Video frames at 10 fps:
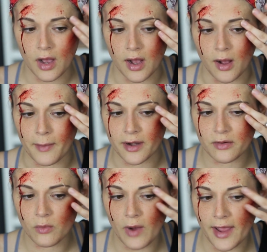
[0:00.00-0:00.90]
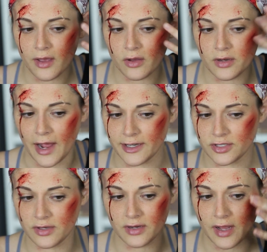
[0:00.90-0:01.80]
I don't know why I
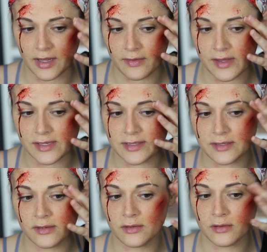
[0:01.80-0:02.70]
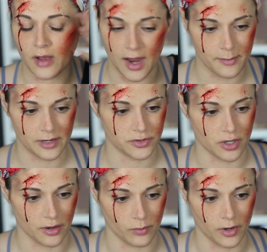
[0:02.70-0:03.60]
just could not get this eyebrow
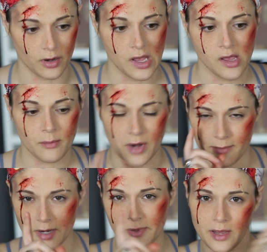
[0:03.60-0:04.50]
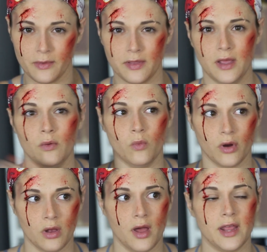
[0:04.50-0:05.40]
scar to work, but I'm gonna play with it and
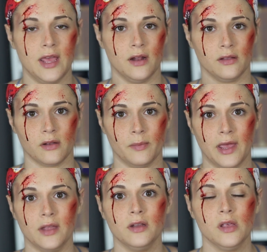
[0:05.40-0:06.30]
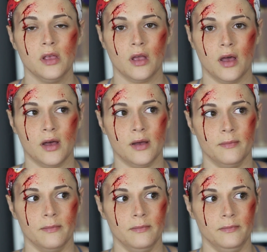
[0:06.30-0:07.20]
work on it a little bit,
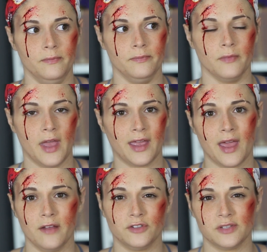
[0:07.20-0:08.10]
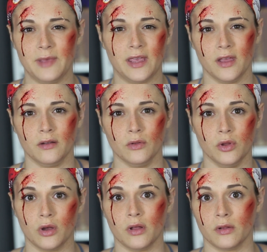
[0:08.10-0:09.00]
and kind of just make it
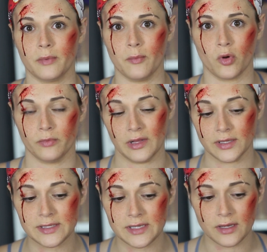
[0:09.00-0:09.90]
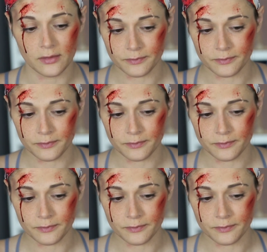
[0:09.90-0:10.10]
look a little bit more realistic.